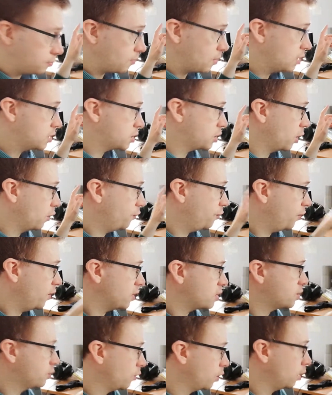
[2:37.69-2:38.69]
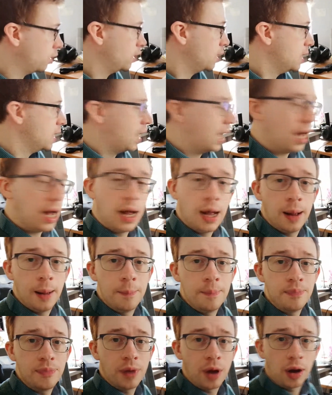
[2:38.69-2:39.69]
So first of all,
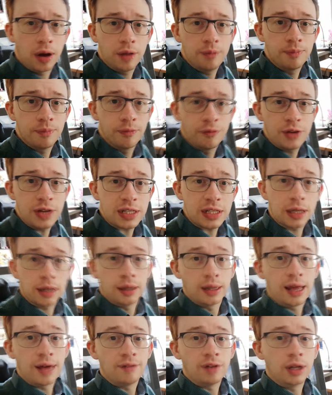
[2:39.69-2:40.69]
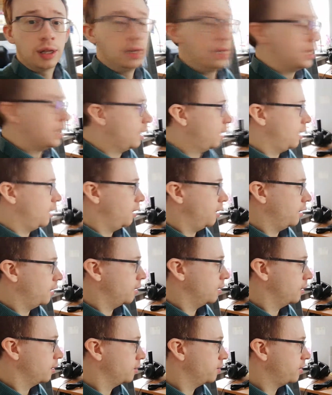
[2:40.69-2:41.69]
on a physical level,
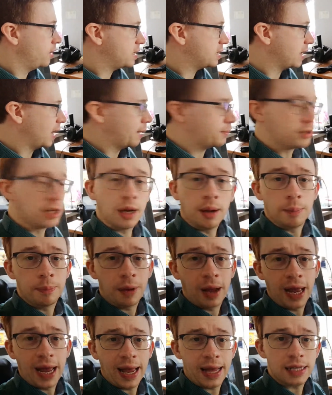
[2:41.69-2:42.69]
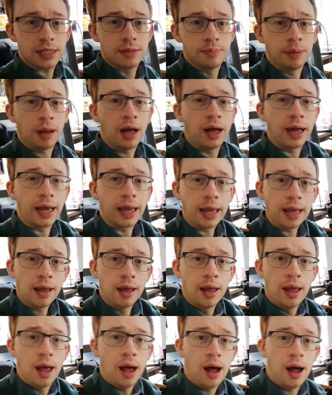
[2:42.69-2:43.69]
this laptop I had to buy.
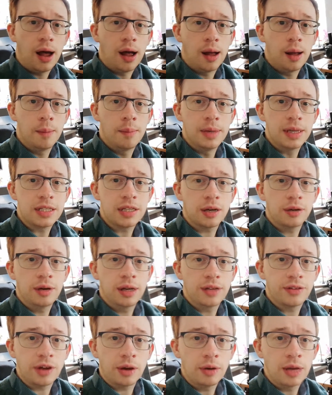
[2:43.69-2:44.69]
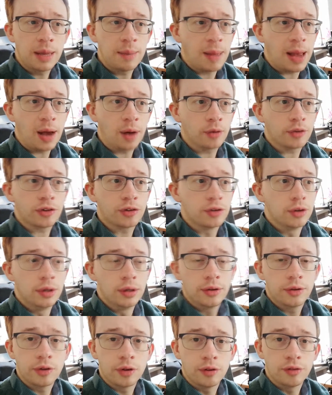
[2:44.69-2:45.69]
It's only about
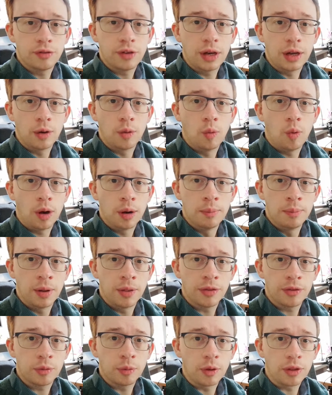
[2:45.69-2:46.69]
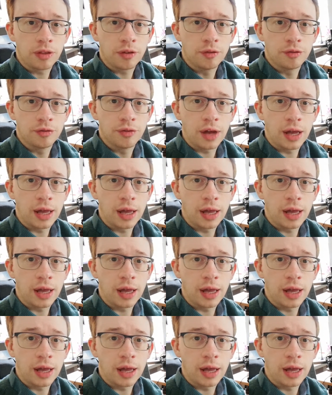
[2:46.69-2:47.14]
sort of, 1 month's worth of